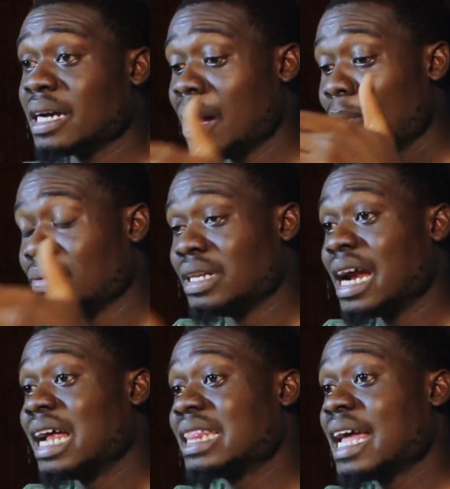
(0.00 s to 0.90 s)
camp, there
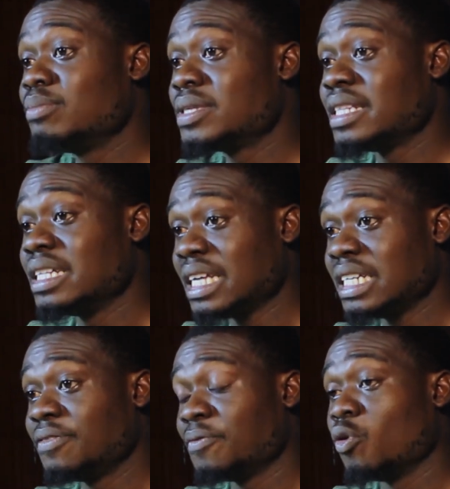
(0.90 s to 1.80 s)
are times
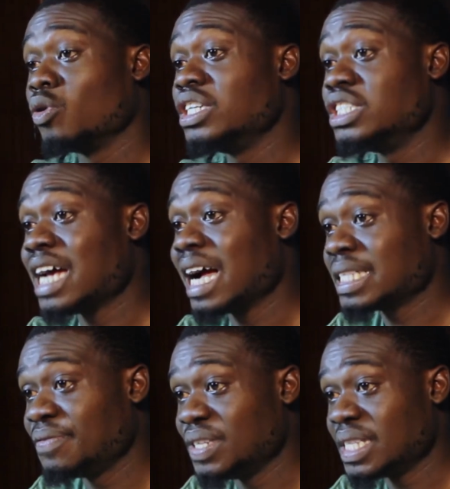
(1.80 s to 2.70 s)
stated for each
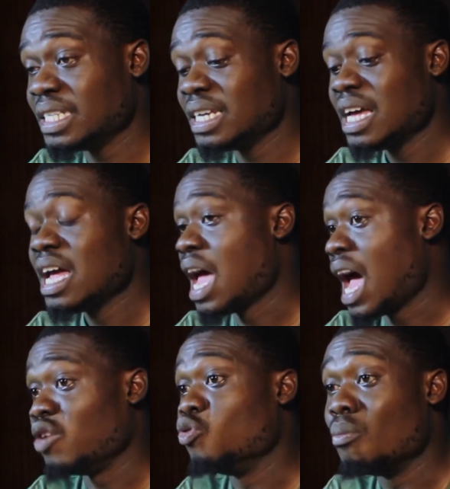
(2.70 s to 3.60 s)
activity,
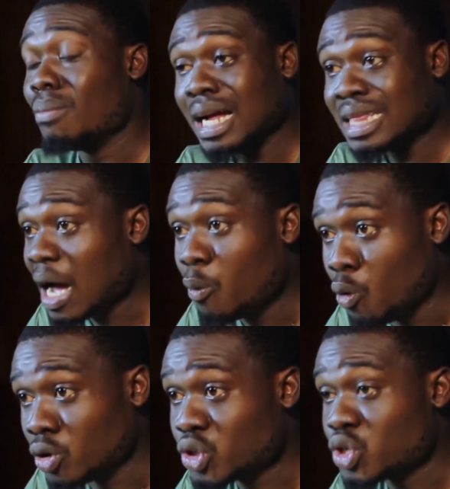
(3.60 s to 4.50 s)
and no matter
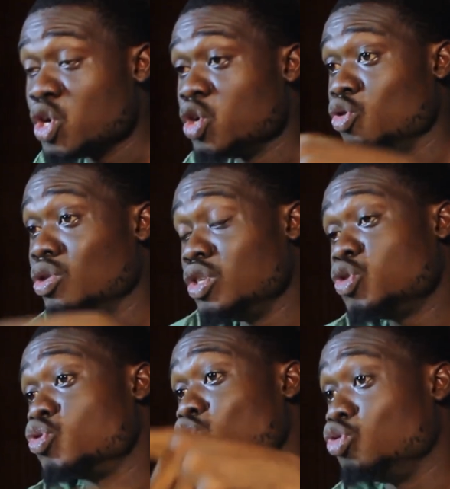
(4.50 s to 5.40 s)
what, you need
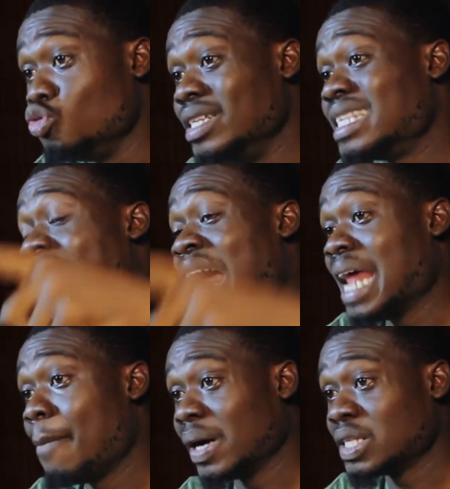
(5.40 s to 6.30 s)
to do it at
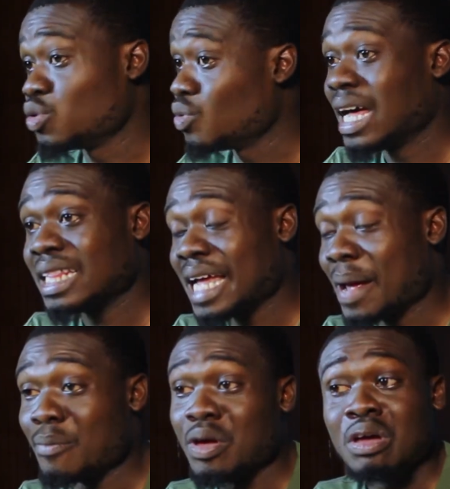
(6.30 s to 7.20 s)
that particular
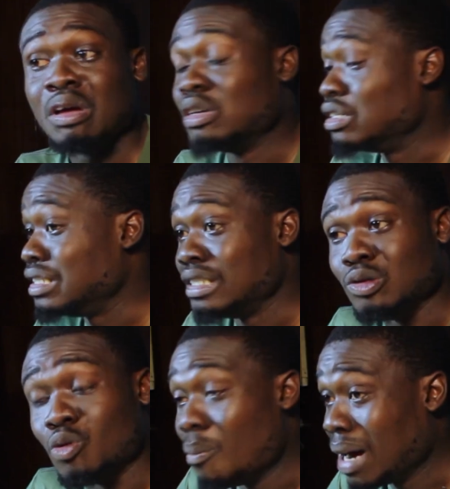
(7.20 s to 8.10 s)
time.
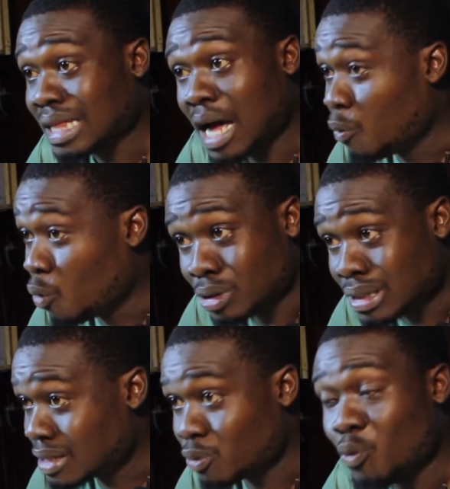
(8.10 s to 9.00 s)
No matter
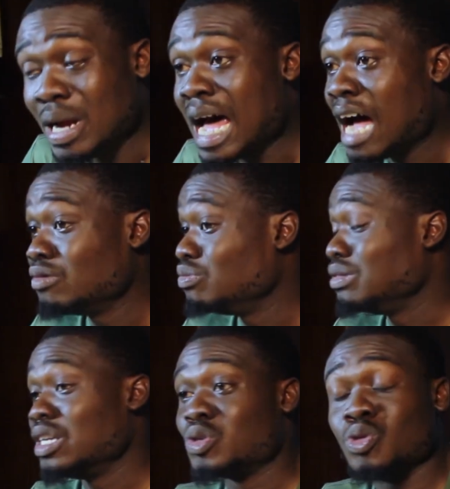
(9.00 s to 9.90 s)
what, whether
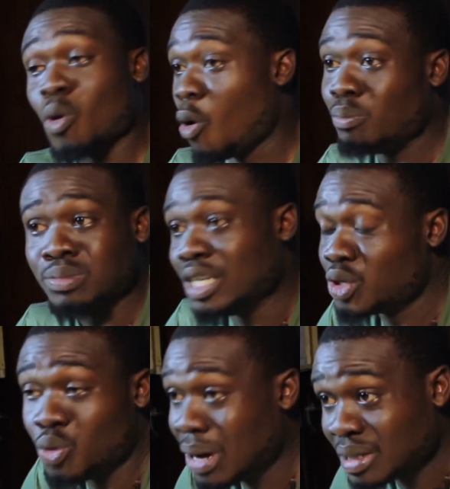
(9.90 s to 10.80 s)
there's
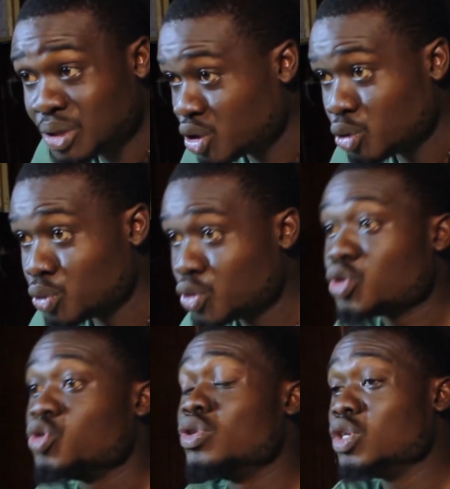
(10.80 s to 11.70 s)
no excuse,
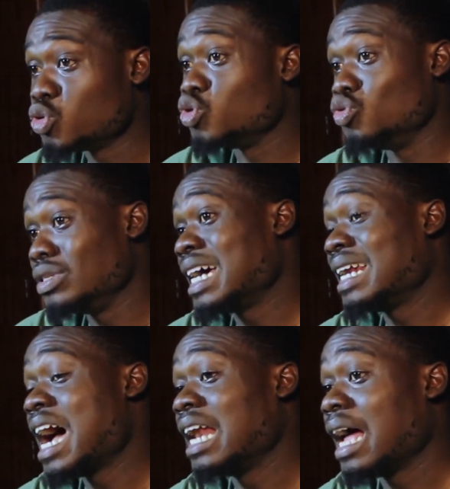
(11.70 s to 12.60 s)
you need to do it at
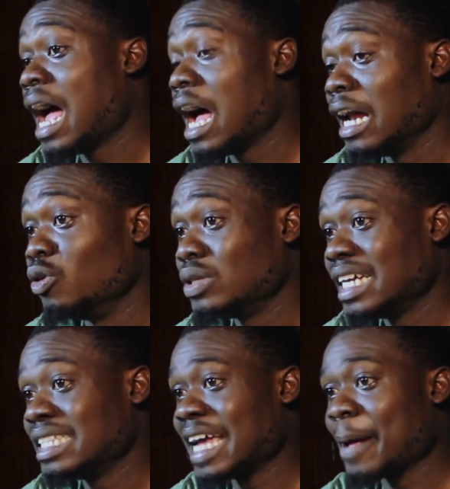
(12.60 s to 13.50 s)
that
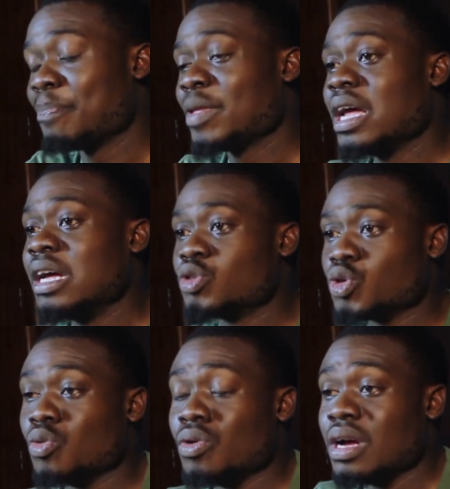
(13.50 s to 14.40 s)
allotted time.
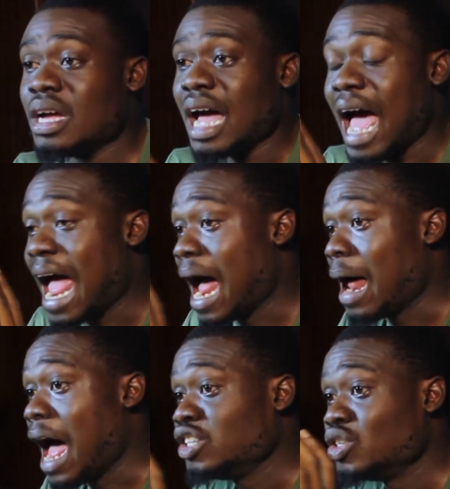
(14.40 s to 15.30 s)
So I
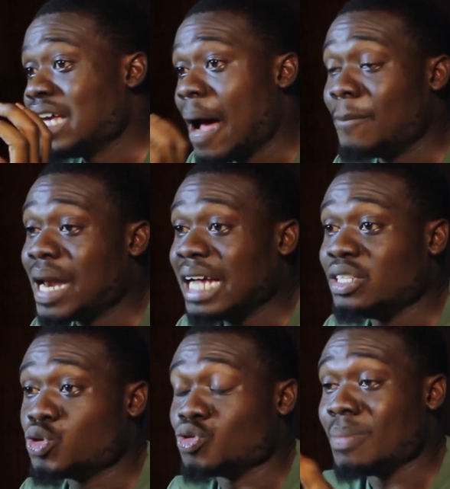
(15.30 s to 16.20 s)
actually applied
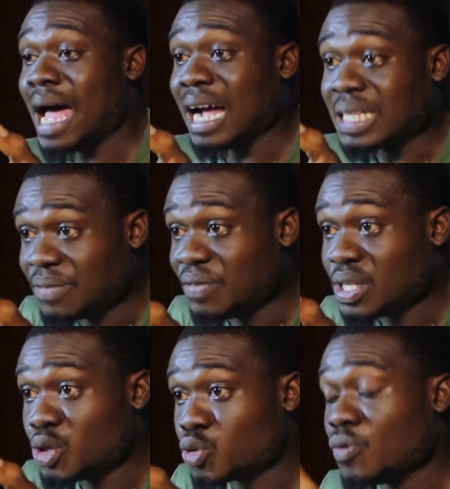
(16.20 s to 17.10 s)
it to my
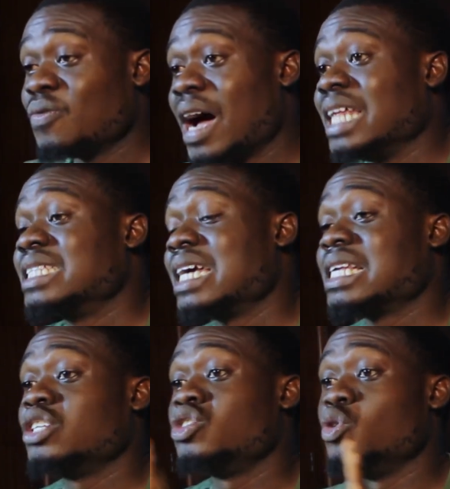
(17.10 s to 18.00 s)
activity so far, and it has
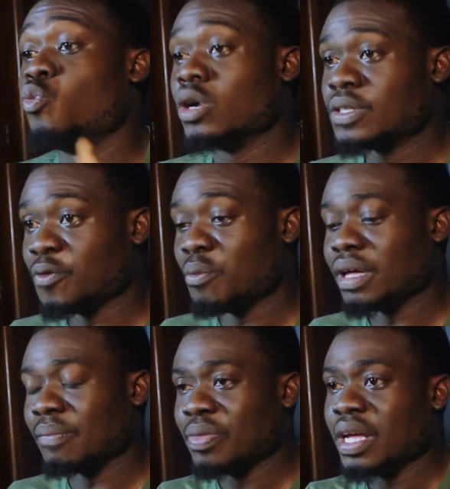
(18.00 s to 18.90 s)
actually worked for me.